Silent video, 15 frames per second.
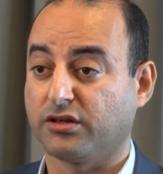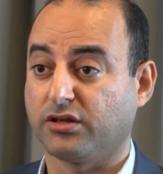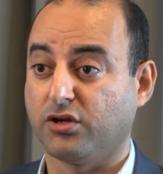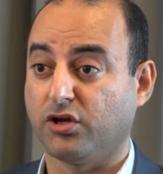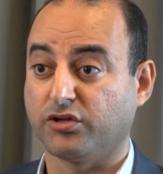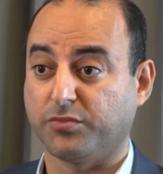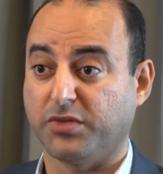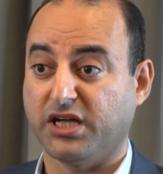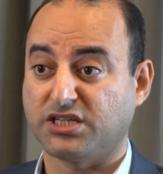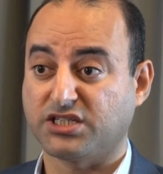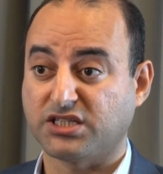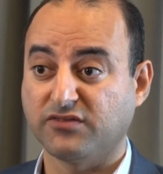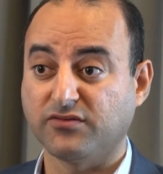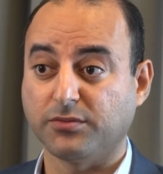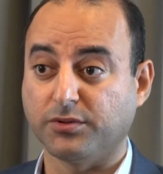not be
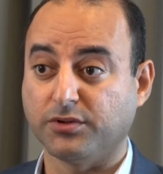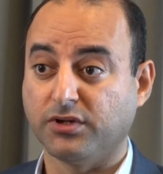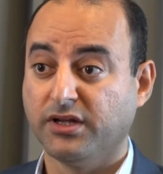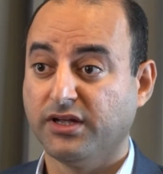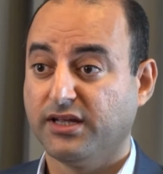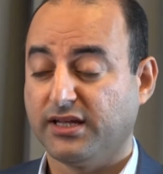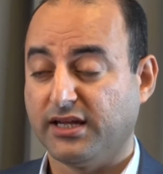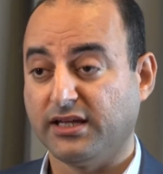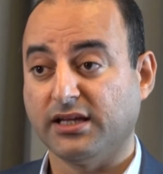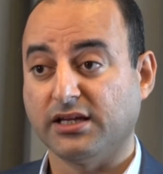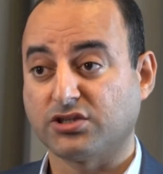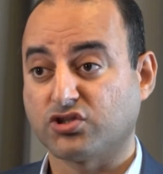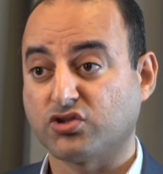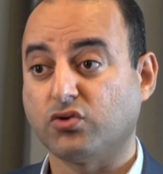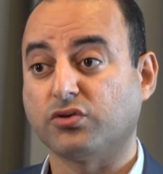achievable in that
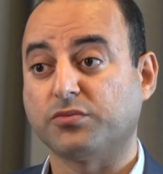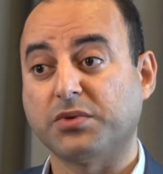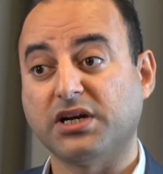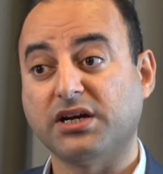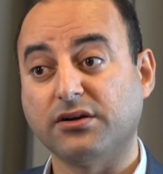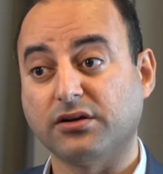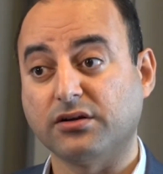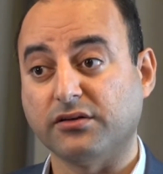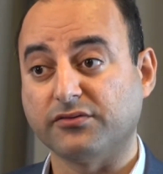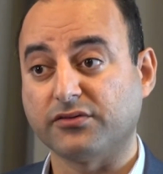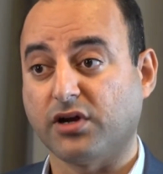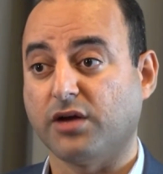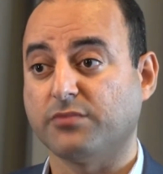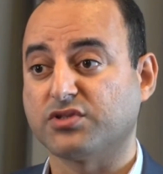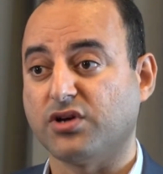short period of
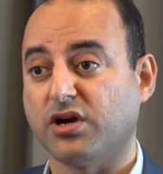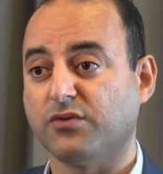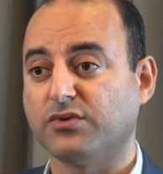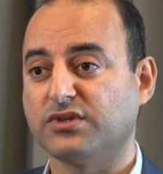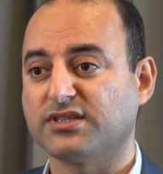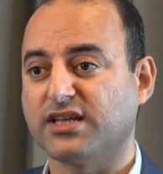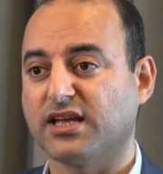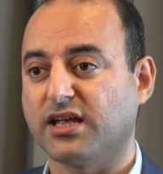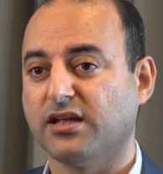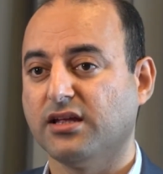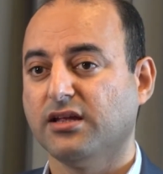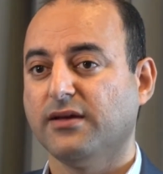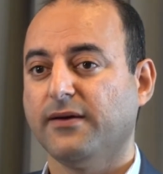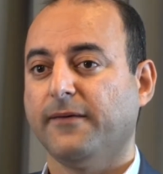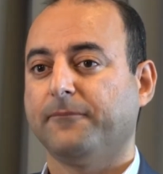time. So I would say,
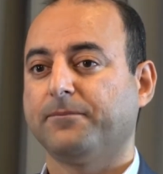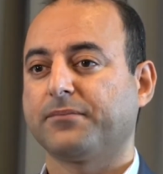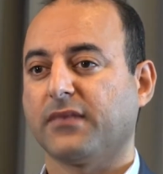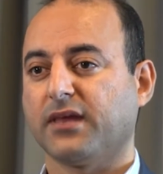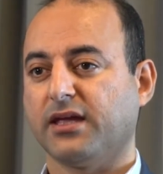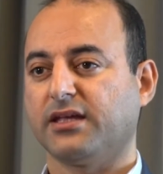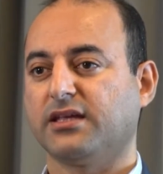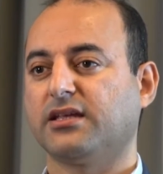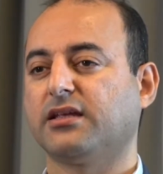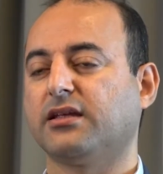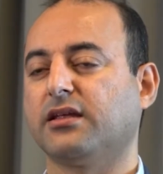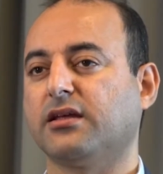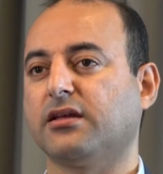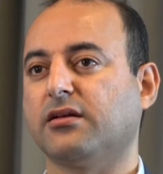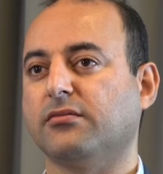like,
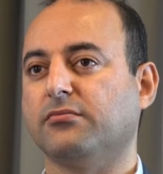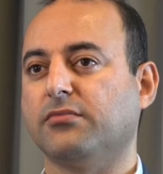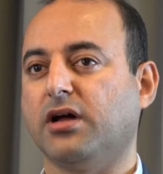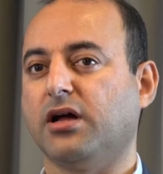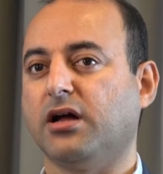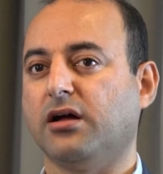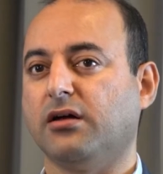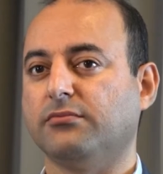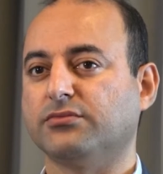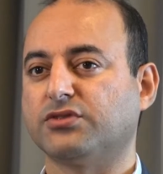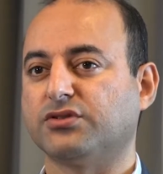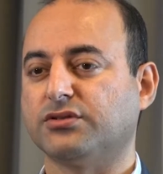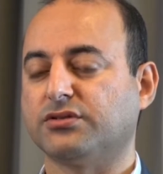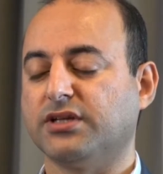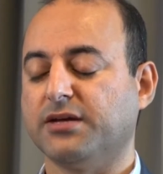
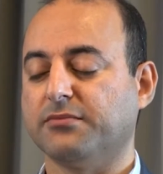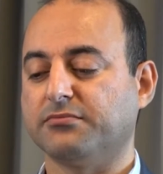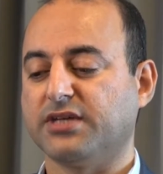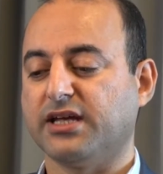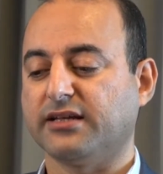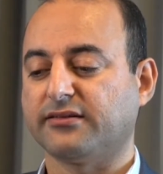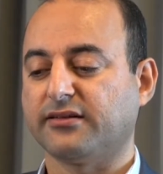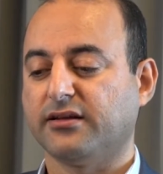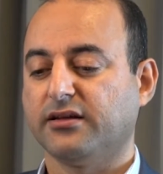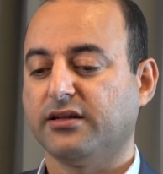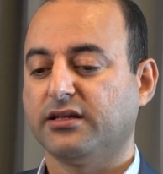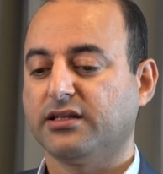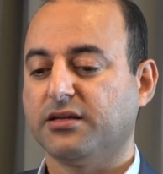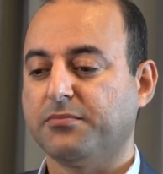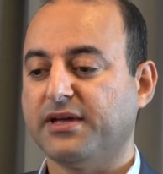to them that
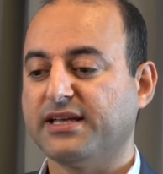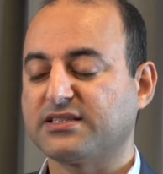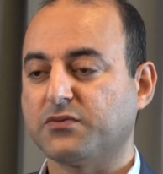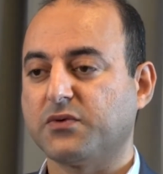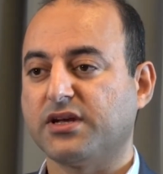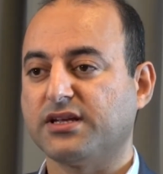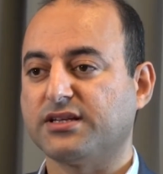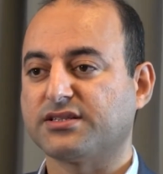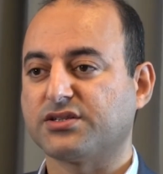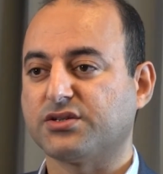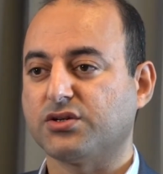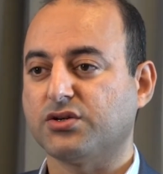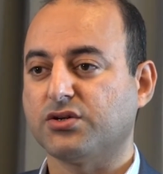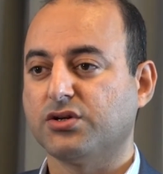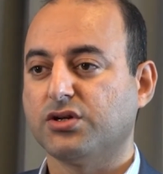the best way is
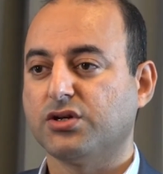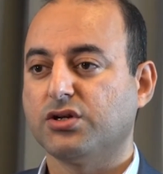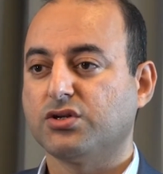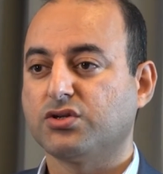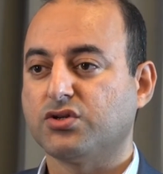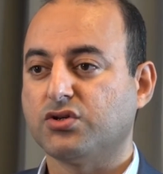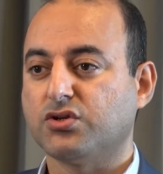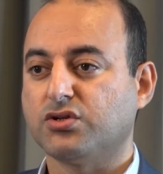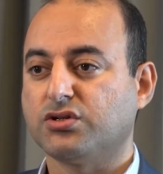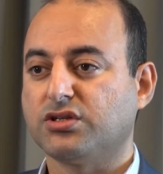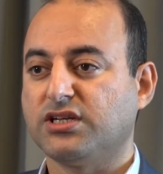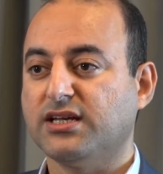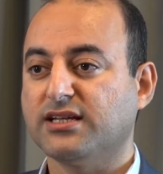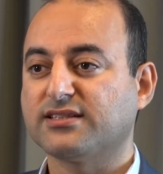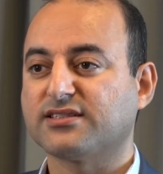to to
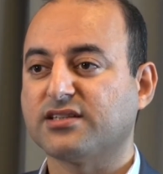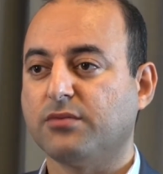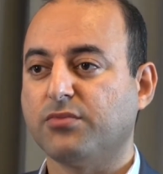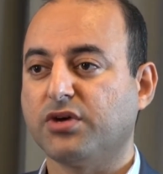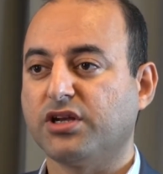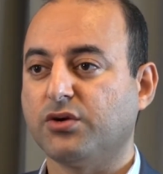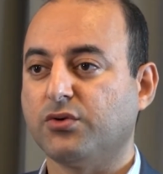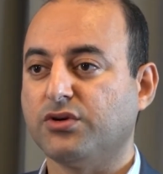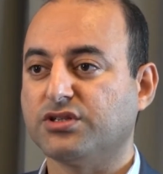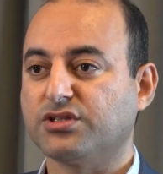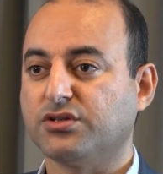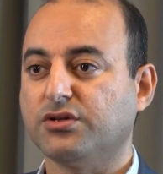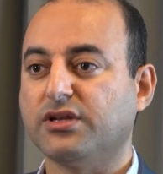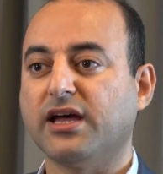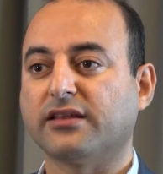get somebody who is
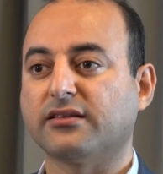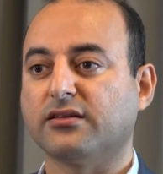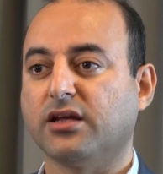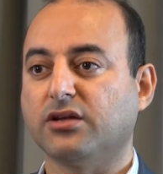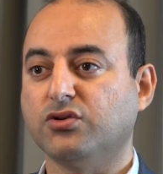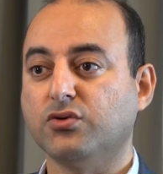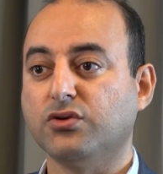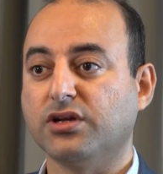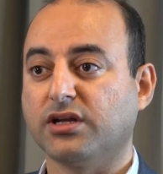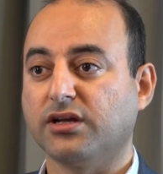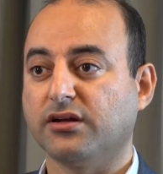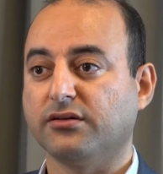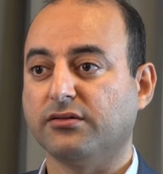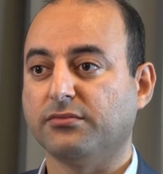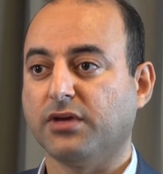good at doing
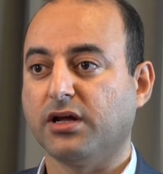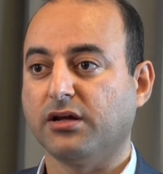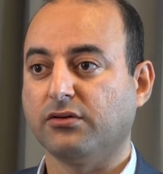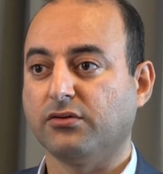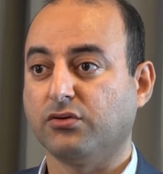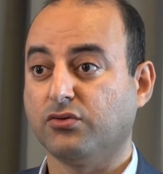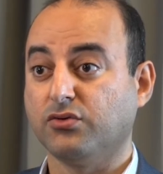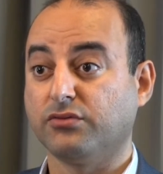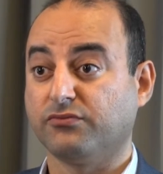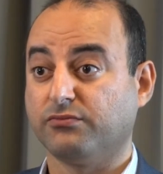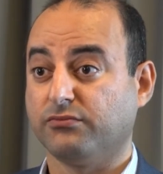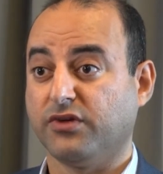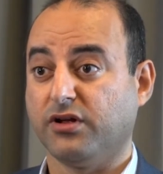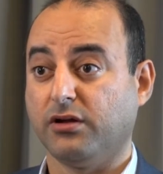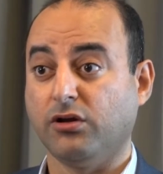a good
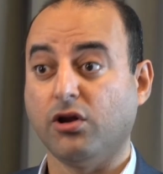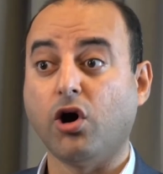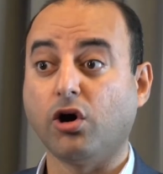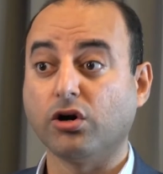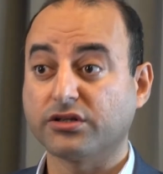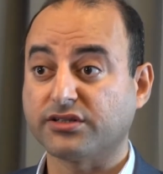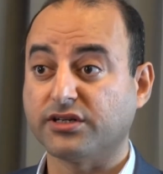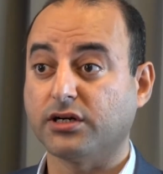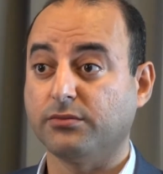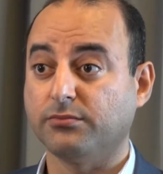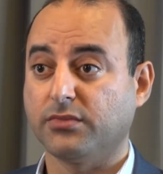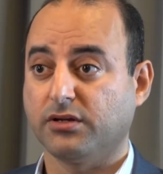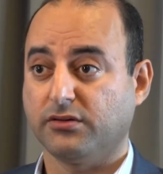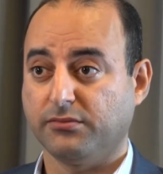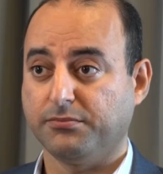long term,
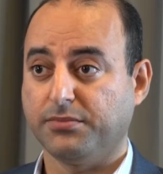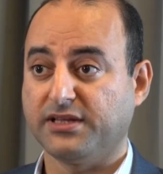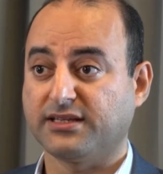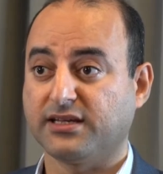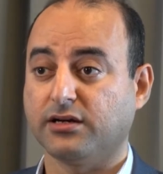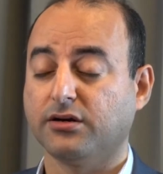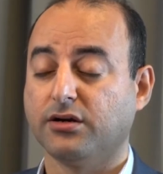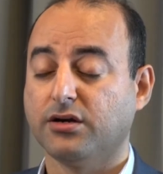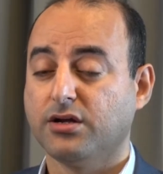better,